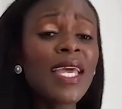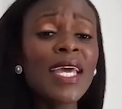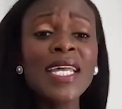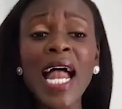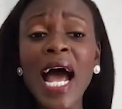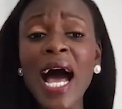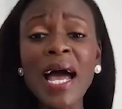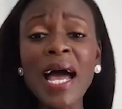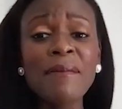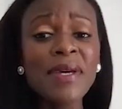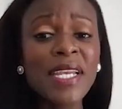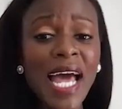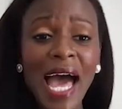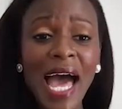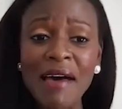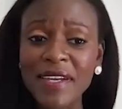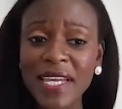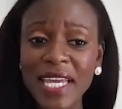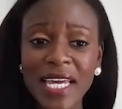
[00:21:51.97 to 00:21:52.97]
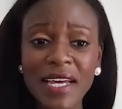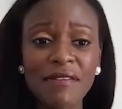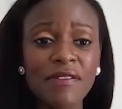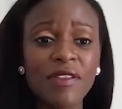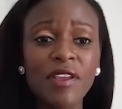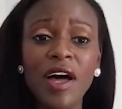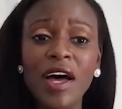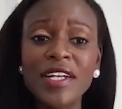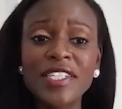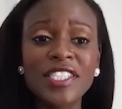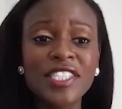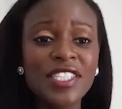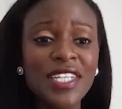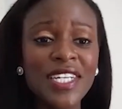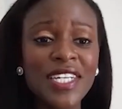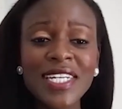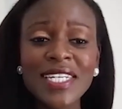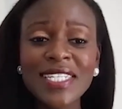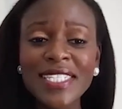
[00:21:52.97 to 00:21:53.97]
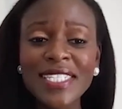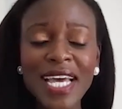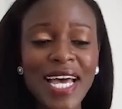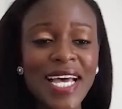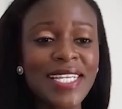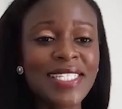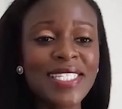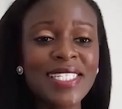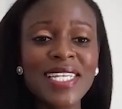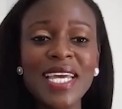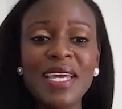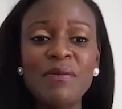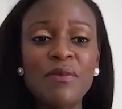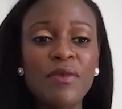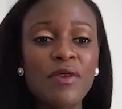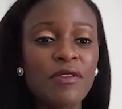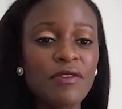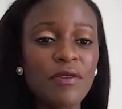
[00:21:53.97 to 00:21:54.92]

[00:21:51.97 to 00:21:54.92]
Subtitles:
And I'm an advocate of launch, test, and move